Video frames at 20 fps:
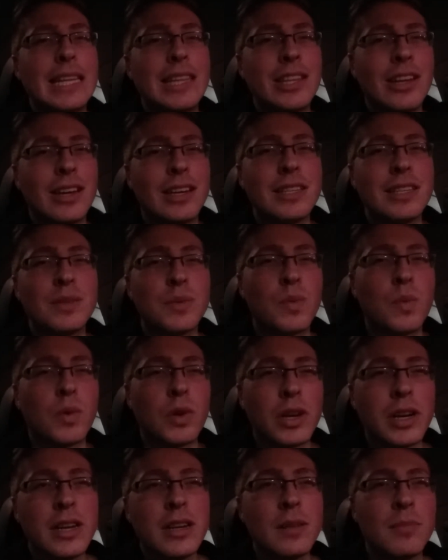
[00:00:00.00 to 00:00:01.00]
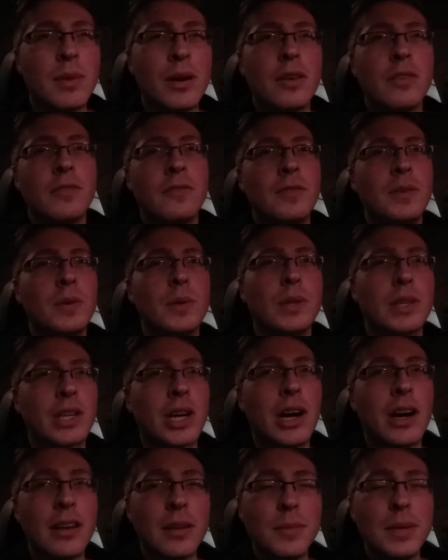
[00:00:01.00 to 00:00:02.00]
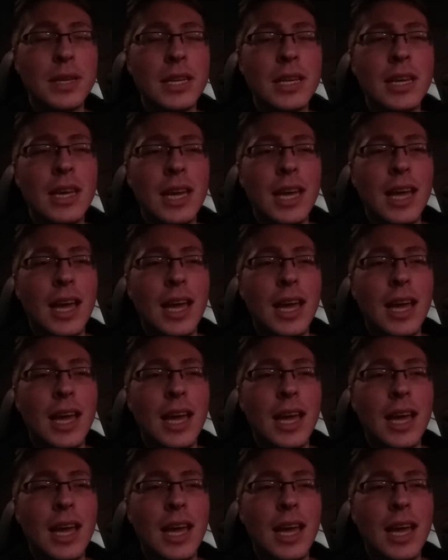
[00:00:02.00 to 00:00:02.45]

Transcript: not as worried about fuel economy,